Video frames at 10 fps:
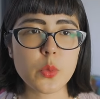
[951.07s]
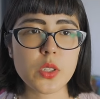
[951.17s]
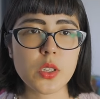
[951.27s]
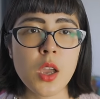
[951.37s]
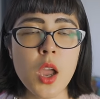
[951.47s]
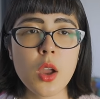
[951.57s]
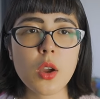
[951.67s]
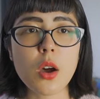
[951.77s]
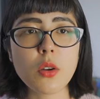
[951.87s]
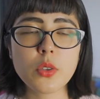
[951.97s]
It wasn't
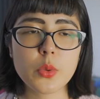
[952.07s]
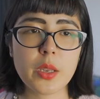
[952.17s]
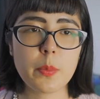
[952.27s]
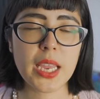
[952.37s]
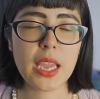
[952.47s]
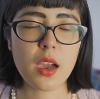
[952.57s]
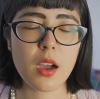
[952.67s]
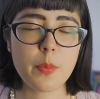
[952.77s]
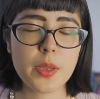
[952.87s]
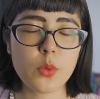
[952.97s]
cold when you pick it
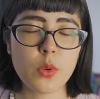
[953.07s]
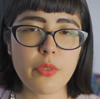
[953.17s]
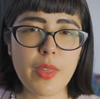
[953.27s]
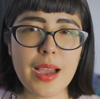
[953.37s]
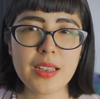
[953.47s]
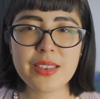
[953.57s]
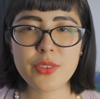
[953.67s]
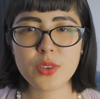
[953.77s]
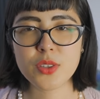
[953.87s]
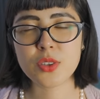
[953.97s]
up and all of that, and I
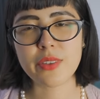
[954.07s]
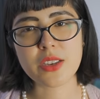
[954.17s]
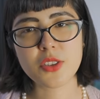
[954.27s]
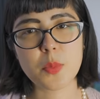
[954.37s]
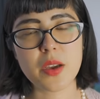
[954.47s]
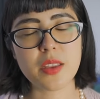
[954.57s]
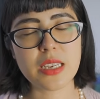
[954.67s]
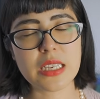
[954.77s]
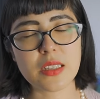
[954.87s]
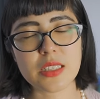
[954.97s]
never got scratched by the
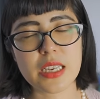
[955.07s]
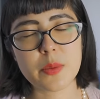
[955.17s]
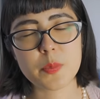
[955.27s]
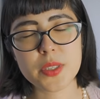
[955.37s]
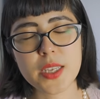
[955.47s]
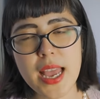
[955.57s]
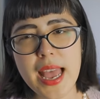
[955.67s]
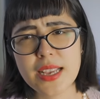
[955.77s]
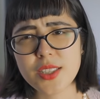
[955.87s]
needle tips.